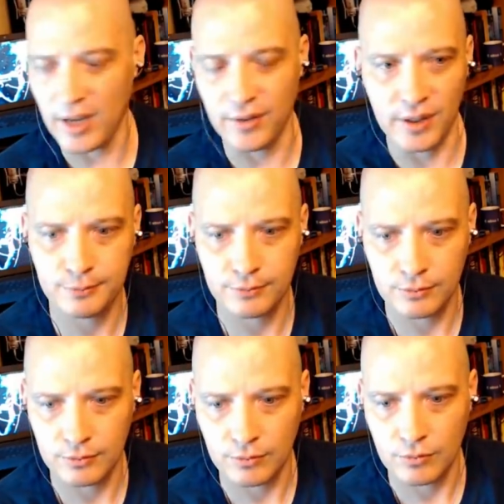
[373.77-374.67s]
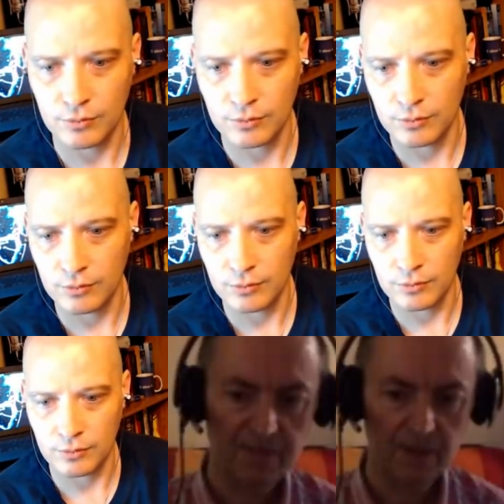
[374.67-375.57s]
and so you
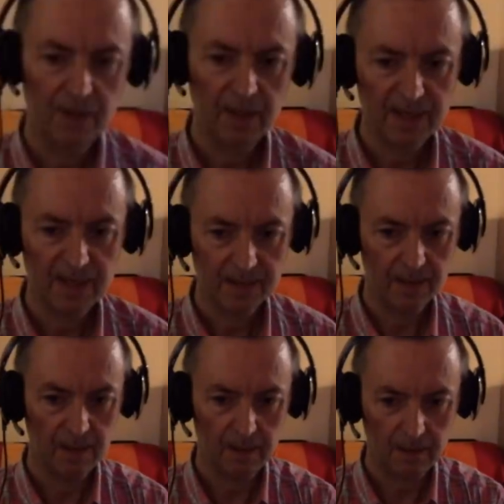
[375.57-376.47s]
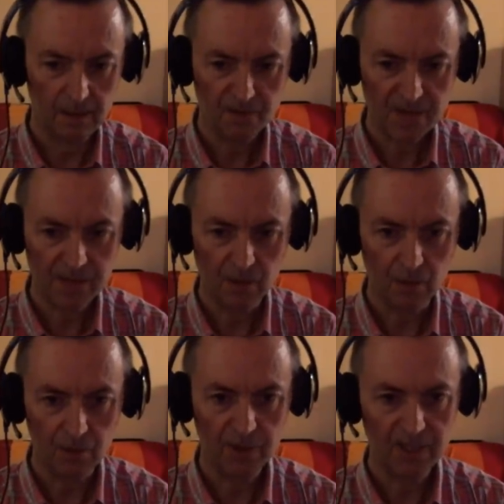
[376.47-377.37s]
have uh, an, uh, on
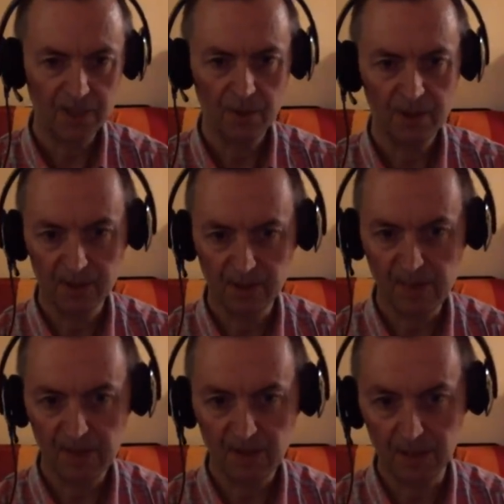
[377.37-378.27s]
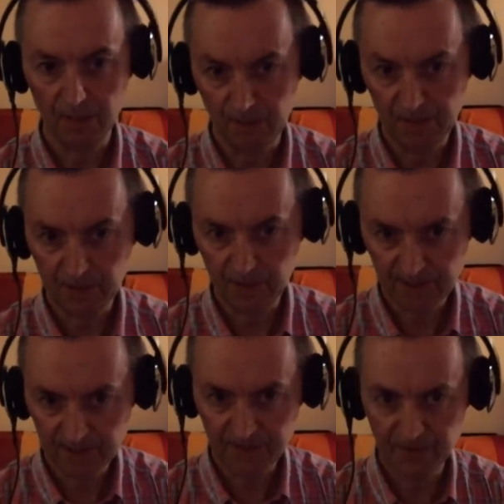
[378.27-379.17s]
Redcore you can do it in the command line because
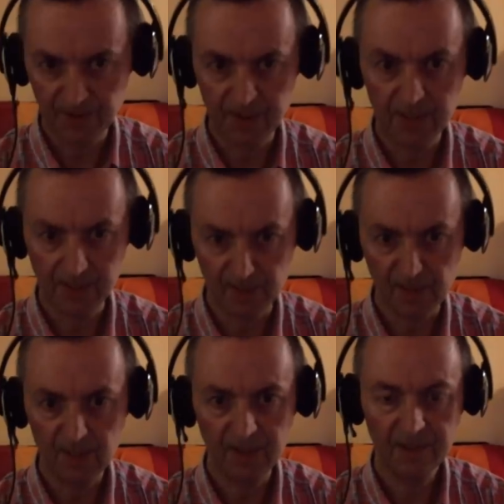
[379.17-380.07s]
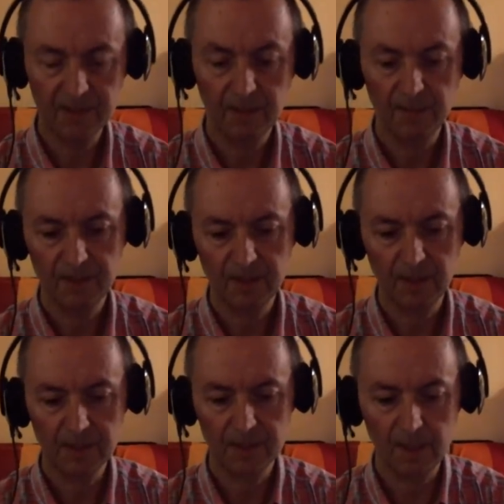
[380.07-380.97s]
Sisyphus is a command line, but
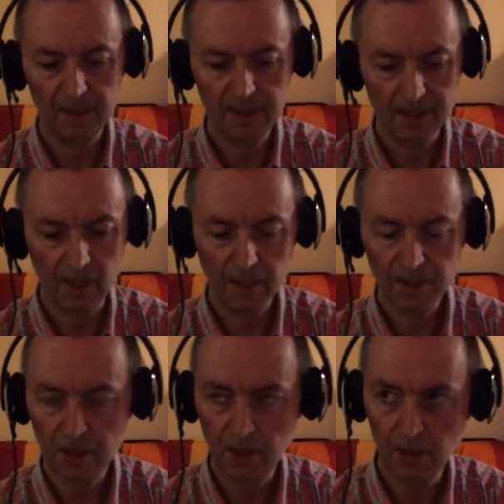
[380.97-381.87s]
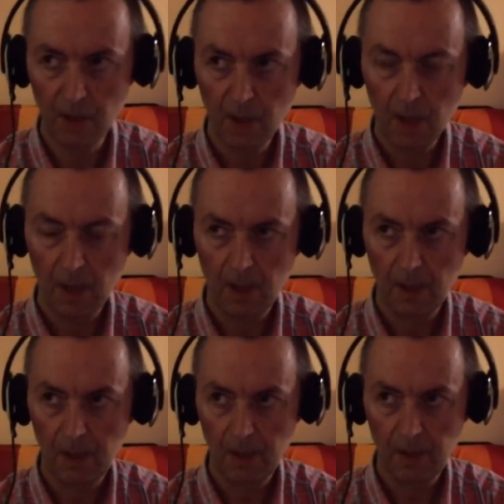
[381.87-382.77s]
right. it is also
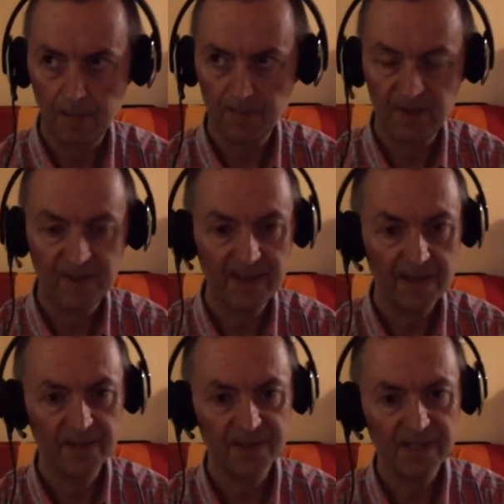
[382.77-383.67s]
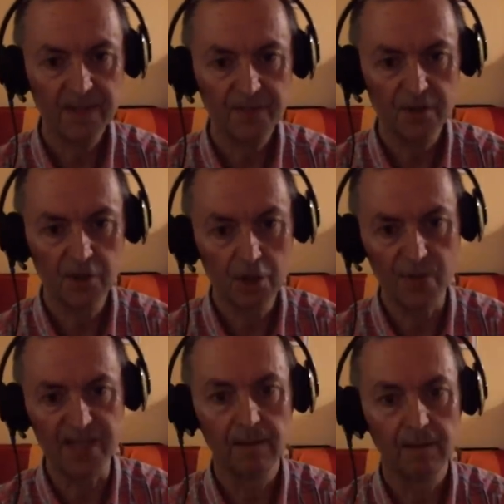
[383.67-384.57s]
um, the Sisyphus
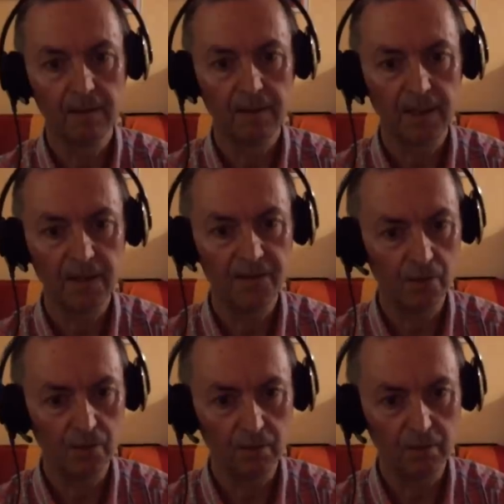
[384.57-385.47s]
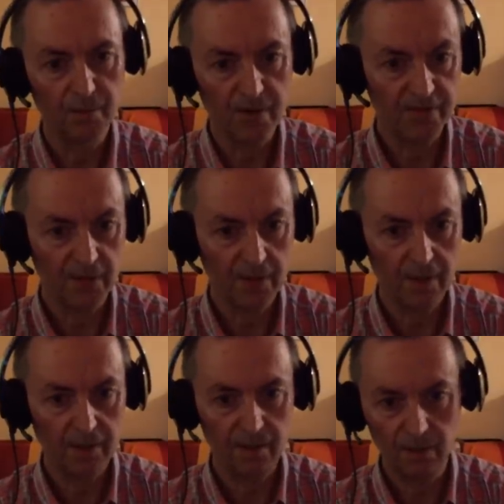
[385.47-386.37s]
GUI. If you mm -hmm. prefer,
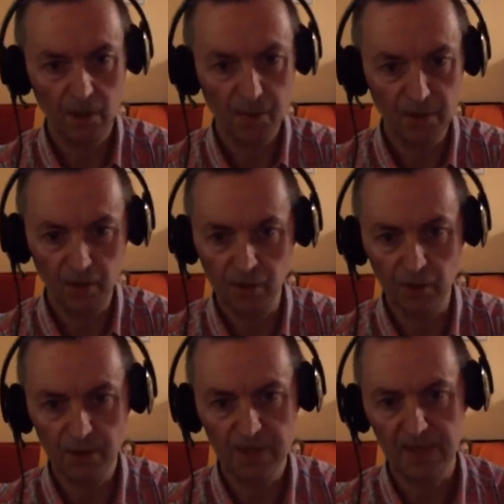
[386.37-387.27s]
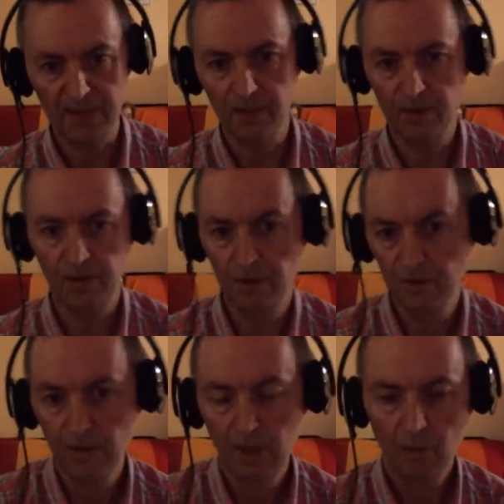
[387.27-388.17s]
you open the GUI and you do
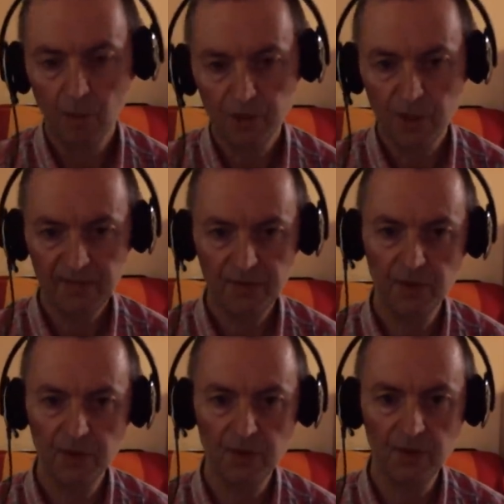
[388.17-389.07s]
what you have to do